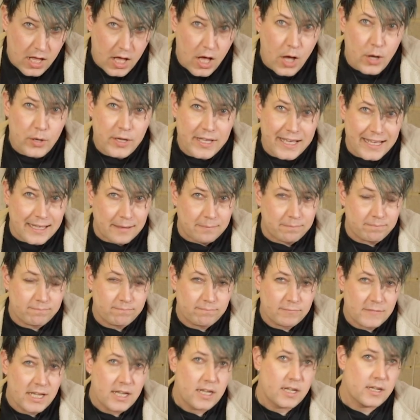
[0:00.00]
Okay,
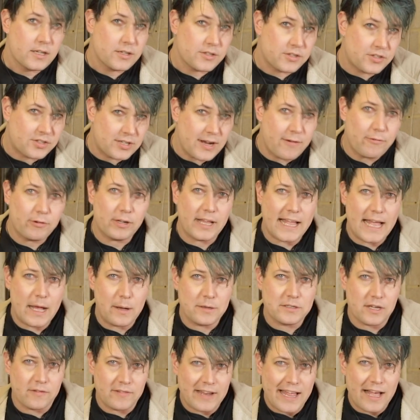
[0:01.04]
several
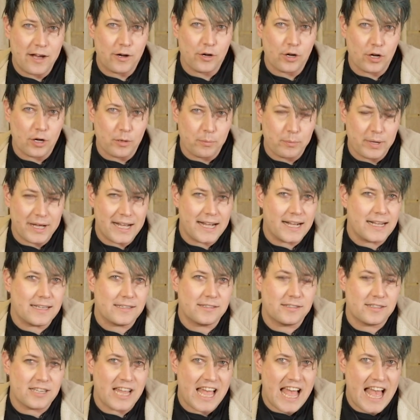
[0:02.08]
hours have now gone
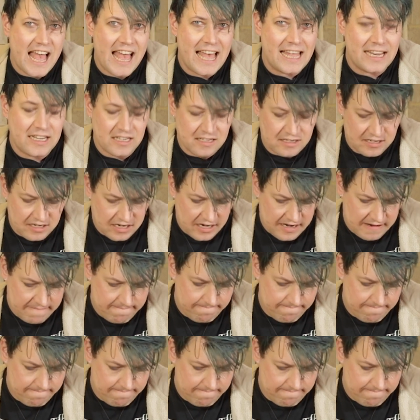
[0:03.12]
past and